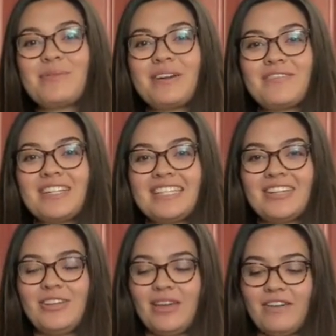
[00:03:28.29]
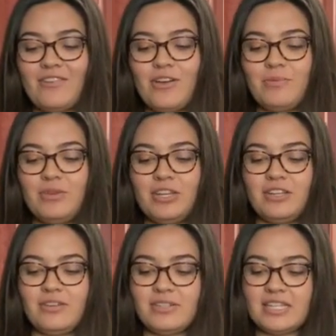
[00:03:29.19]
but whatever salt you have at home you can
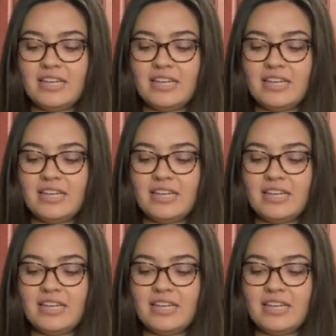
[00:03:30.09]
use.